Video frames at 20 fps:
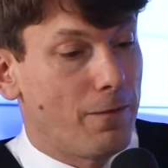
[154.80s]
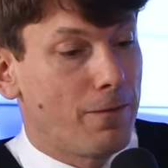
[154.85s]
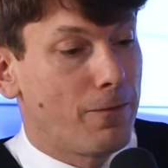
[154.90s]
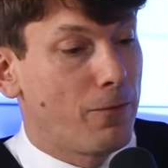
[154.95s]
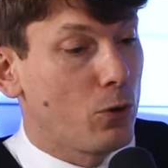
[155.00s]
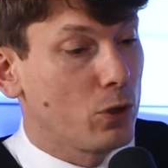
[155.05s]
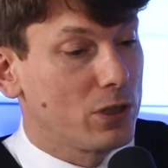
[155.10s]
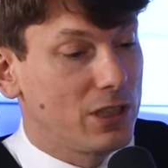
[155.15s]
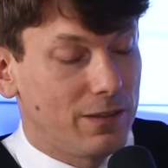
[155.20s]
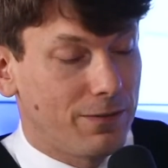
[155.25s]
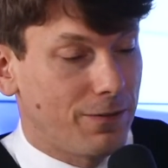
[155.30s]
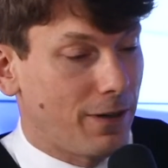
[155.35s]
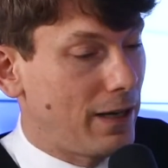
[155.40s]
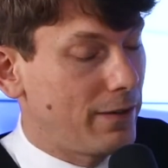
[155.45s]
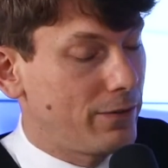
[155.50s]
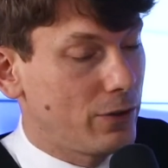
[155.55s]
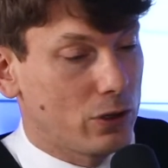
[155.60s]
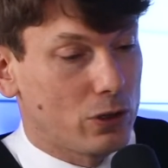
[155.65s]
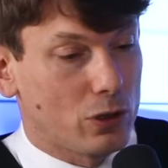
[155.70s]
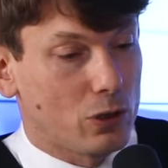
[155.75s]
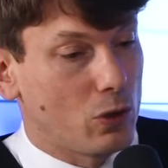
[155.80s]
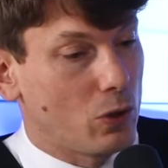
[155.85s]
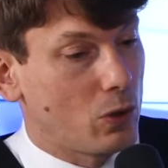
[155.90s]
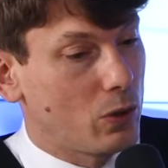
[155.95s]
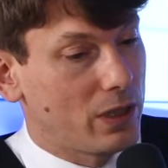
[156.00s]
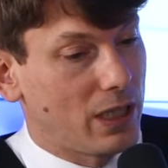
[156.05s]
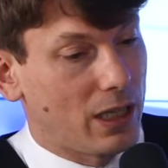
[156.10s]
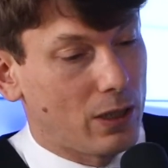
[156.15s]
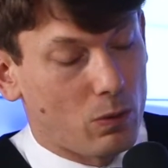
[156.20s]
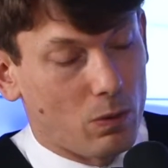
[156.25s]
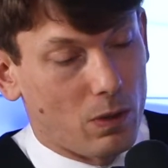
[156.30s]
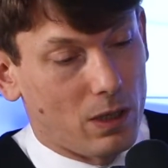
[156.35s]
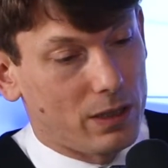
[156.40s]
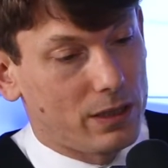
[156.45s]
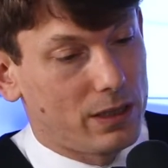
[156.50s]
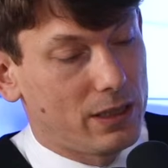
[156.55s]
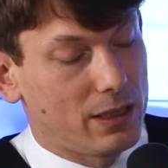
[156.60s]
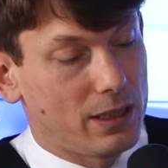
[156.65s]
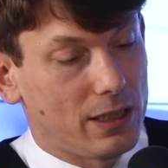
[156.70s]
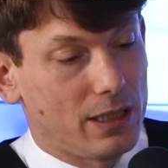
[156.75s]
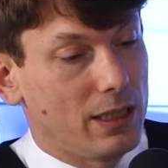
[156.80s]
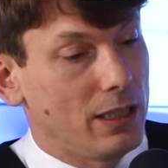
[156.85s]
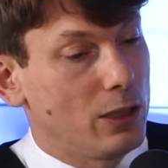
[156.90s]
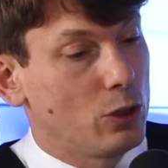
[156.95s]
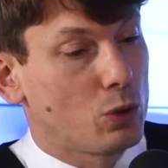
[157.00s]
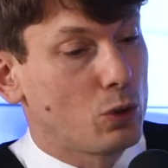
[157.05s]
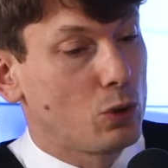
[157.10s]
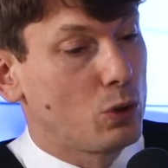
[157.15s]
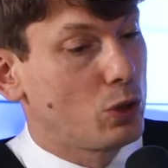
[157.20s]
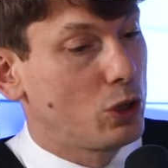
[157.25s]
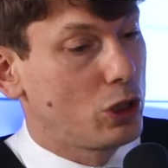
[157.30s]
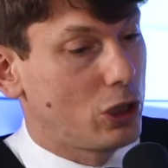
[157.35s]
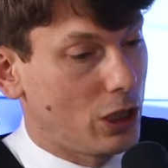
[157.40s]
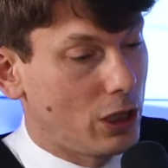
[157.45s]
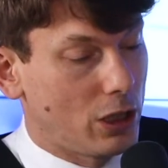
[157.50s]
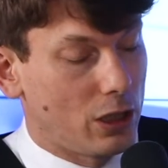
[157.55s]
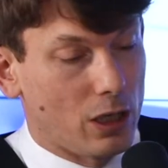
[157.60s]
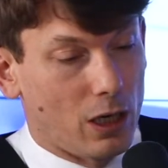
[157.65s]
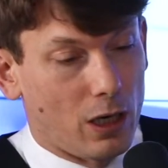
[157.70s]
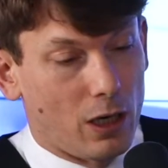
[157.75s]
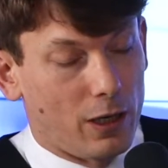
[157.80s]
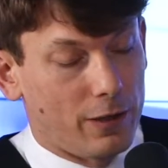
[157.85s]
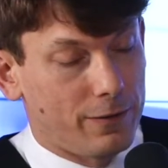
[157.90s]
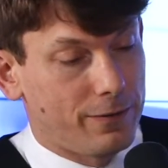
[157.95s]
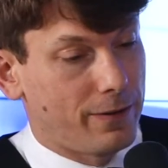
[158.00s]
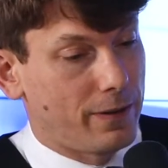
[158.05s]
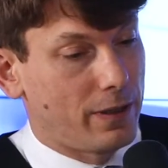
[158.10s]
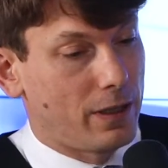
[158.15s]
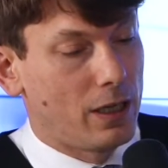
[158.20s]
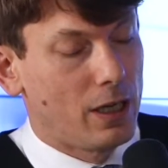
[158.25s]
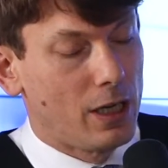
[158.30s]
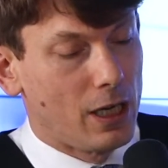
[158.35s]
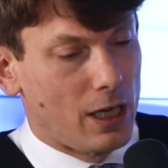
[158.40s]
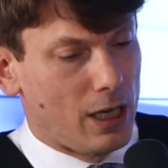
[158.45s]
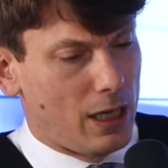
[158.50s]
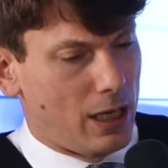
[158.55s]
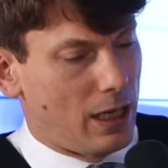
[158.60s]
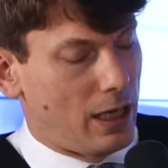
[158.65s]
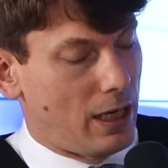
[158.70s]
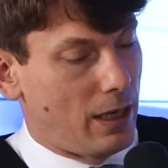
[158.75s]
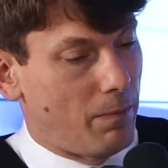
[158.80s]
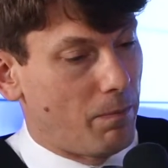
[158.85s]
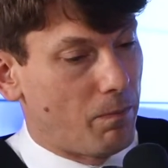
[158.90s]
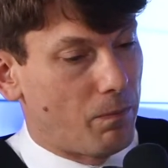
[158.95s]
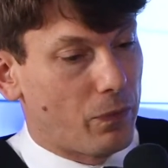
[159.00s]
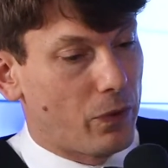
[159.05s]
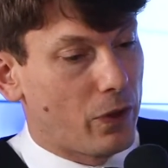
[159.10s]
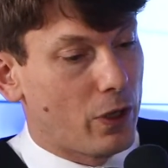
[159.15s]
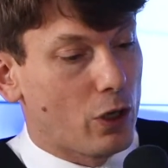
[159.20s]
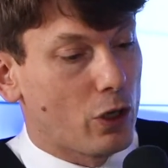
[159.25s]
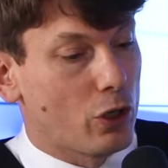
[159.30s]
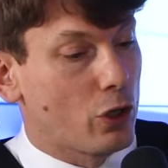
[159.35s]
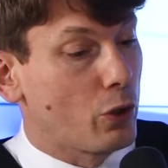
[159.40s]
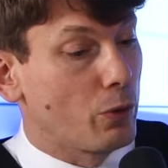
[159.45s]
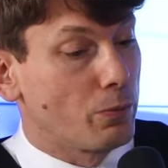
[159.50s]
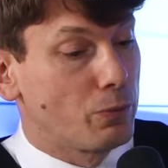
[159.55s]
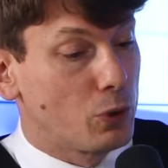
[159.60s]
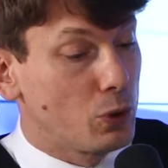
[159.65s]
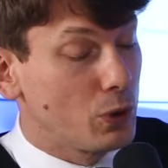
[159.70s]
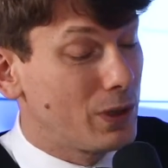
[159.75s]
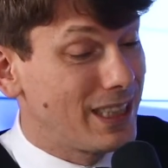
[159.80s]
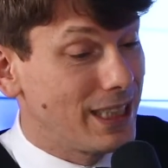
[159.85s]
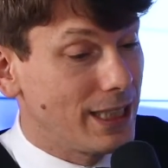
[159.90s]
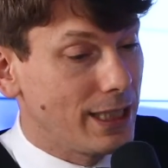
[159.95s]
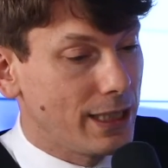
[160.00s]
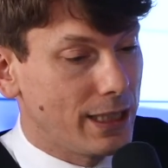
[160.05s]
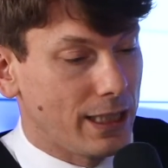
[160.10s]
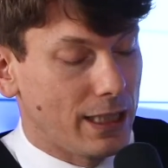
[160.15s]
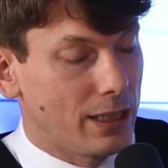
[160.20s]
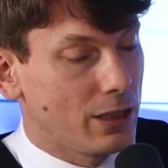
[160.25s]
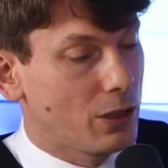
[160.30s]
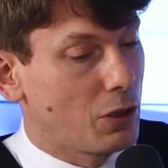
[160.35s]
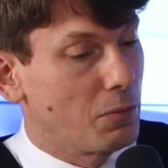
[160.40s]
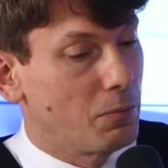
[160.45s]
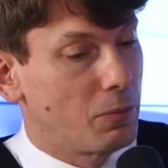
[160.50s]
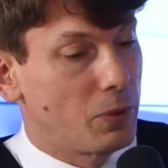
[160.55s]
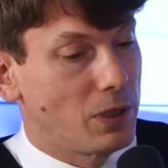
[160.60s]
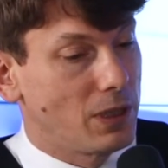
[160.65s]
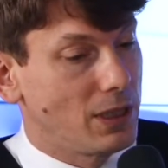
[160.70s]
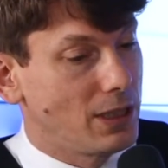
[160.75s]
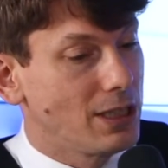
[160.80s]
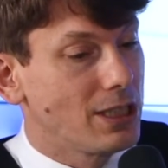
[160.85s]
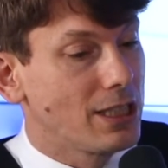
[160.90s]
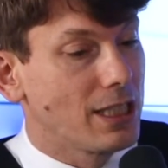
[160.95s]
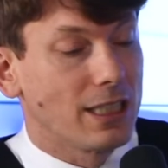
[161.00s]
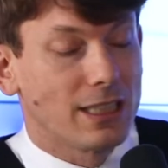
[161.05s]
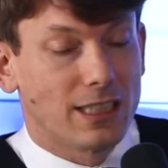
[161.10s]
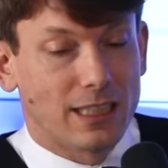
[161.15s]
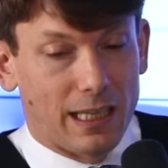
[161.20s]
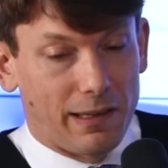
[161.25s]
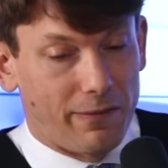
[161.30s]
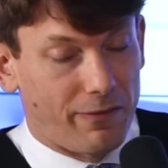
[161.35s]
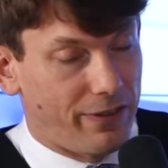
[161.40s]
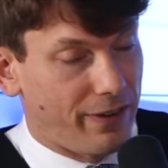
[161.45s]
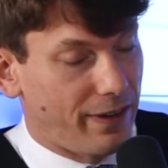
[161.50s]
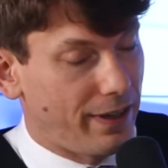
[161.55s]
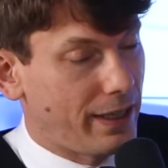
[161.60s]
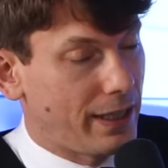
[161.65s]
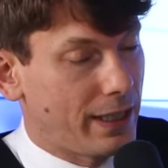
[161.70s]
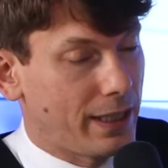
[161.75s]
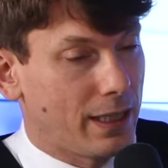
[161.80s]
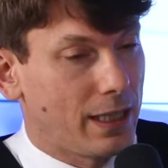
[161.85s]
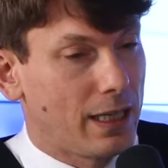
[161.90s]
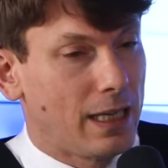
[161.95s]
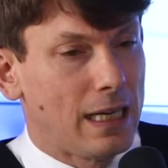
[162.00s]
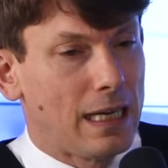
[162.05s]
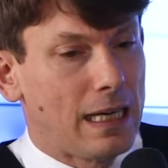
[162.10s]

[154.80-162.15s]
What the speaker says: 45 years ago, that was the introduction of computing in companies, same thing.